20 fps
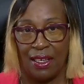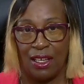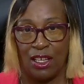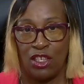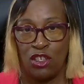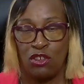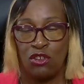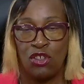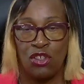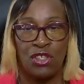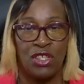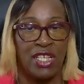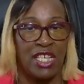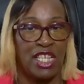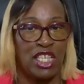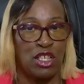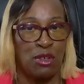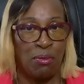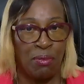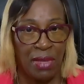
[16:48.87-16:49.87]
You just need
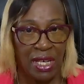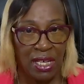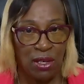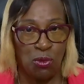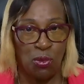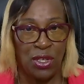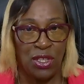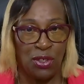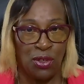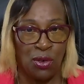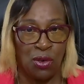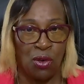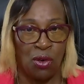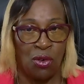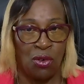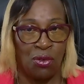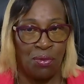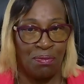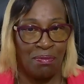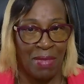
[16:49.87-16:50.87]
to meet with your
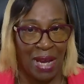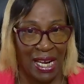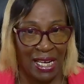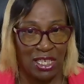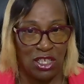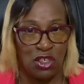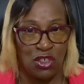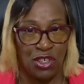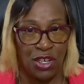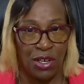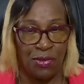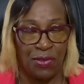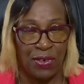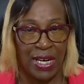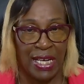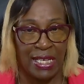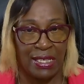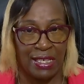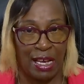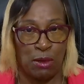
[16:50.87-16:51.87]
manager, for
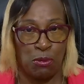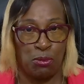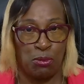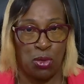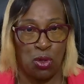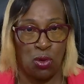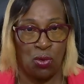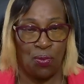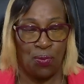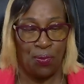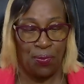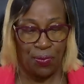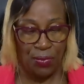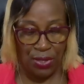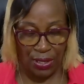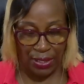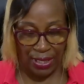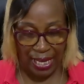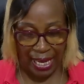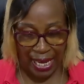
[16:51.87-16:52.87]
example.
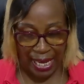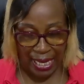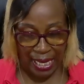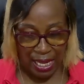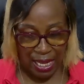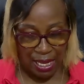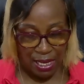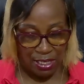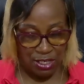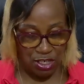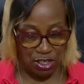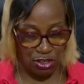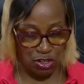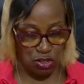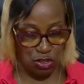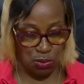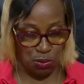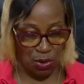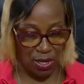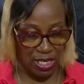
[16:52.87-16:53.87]
Okay, so I
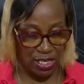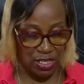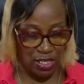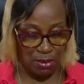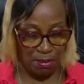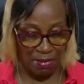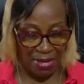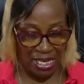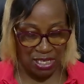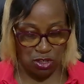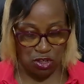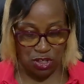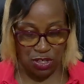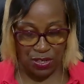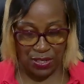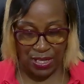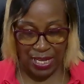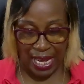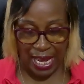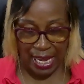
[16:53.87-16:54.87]
just wanted to
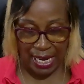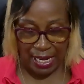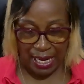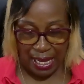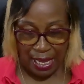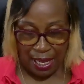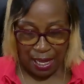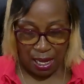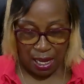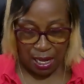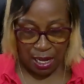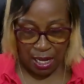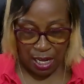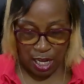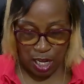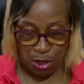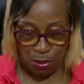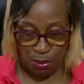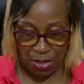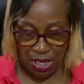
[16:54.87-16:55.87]
mention that.
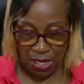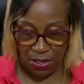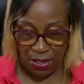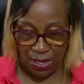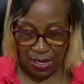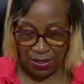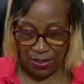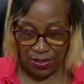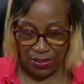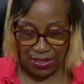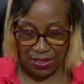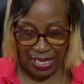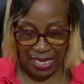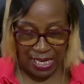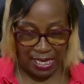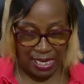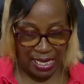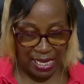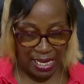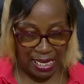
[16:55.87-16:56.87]
Um, another
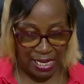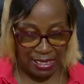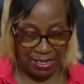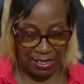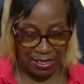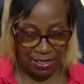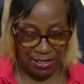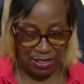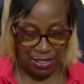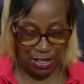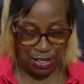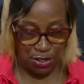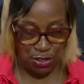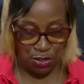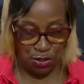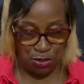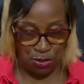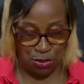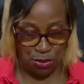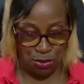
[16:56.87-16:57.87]
thing is, is that
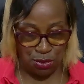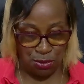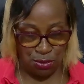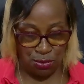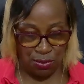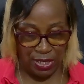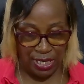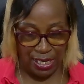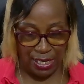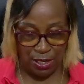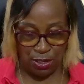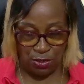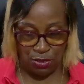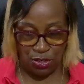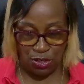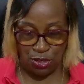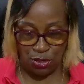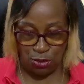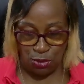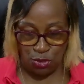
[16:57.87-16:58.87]
you can
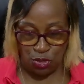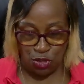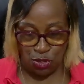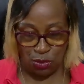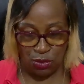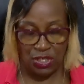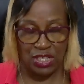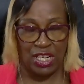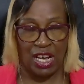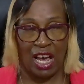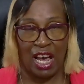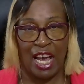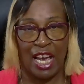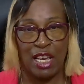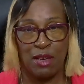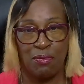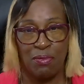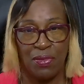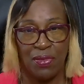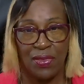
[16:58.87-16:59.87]
use your
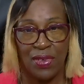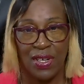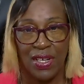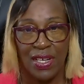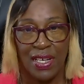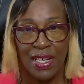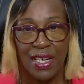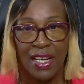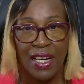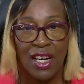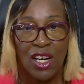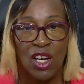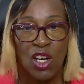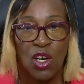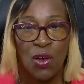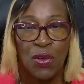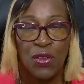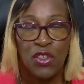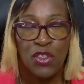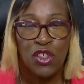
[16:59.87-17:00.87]
time
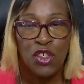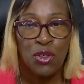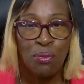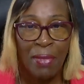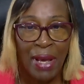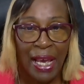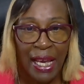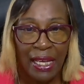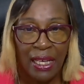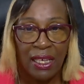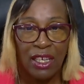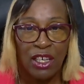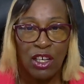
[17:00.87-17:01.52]
to make